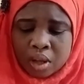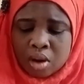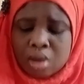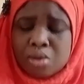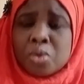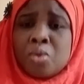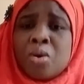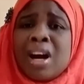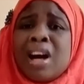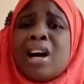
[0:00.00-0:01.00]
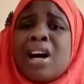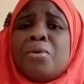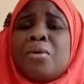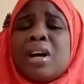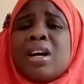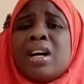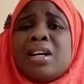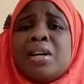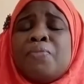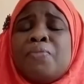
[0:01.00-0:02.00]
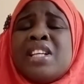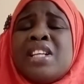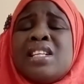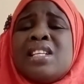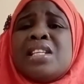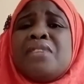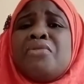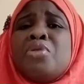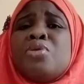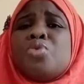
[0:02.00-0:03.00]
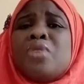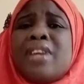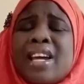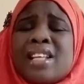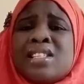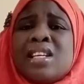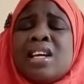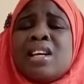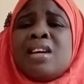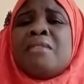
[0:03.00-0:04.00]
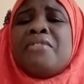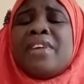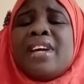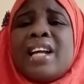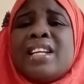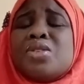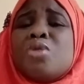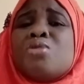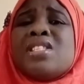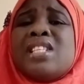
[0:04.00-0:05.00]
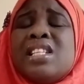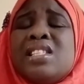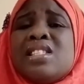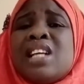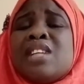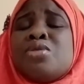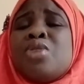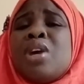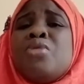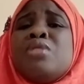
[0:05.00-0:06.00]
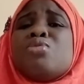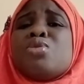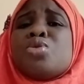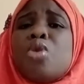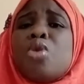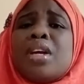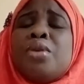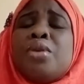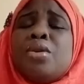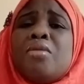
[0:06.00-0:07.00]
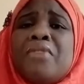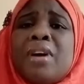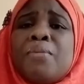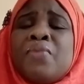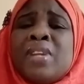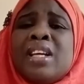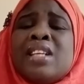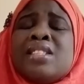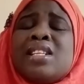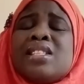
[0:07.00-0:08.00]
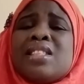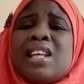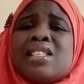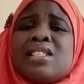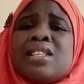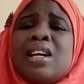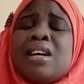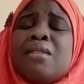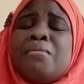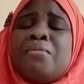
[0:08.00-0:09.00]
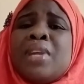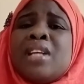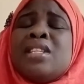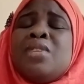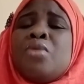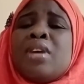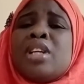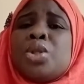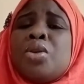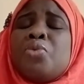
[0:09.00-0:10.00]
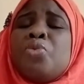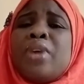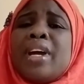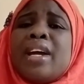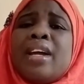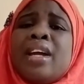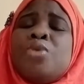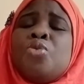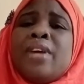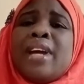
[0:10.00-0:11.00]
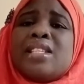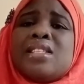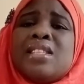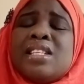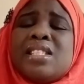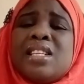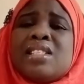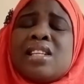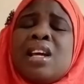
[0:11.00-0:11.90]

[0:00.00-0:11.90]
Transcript: Also, how easy is it for you to get fingerlings or seeds that you are going to stock in your farm? Is it that the location where you get these seeds